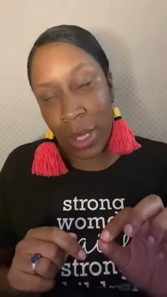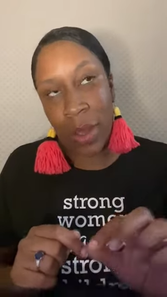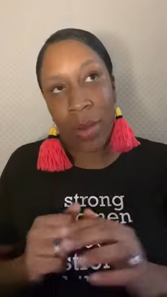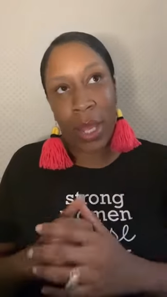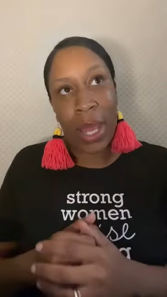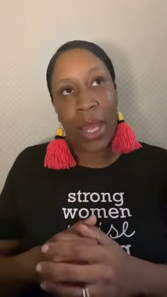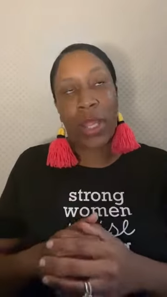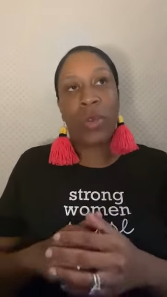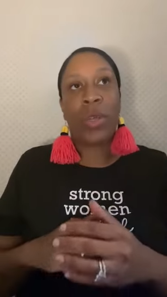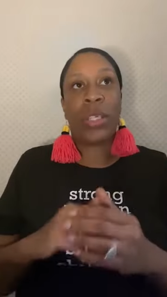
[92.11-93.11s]
Okay, and
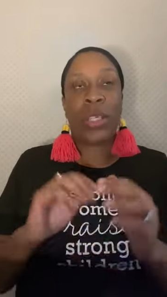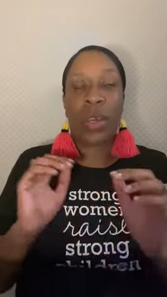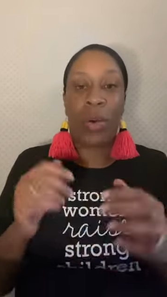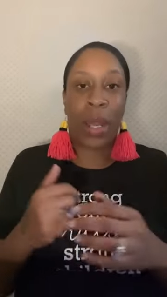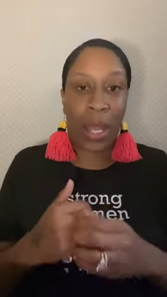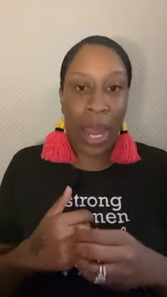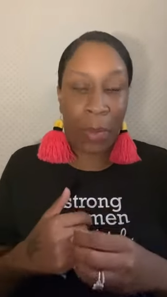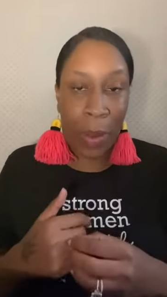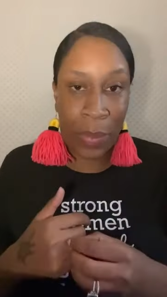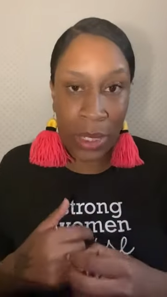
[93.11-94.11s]
you can just go and like
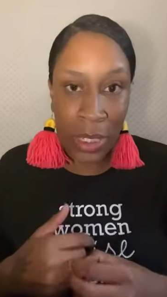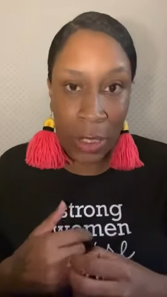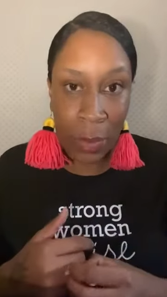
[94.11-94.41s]
my business